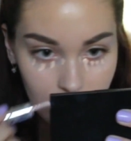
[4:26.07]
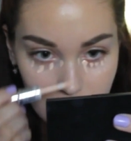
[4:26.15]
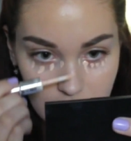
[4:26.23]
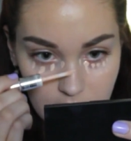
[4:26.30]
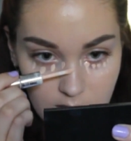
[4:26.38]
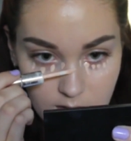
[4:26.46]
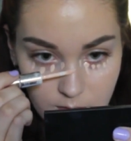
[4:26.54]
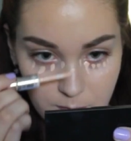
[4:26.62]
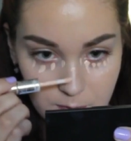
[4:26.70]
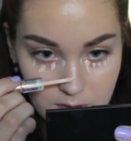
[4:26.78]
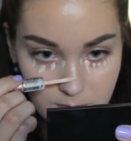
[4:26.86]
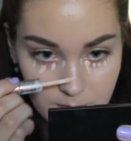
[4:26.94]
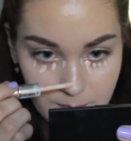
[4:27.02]
and then I will
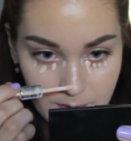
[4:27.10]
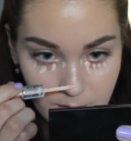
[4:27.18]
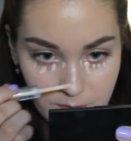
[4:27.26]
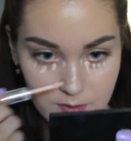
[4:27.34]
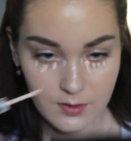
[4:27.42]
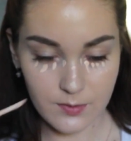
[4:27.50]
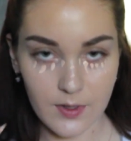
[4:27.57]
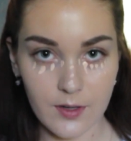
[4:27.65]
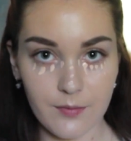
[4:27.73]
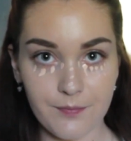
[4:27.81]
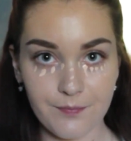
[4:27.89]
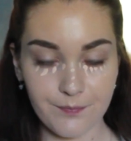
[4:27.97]
put some on my nose as well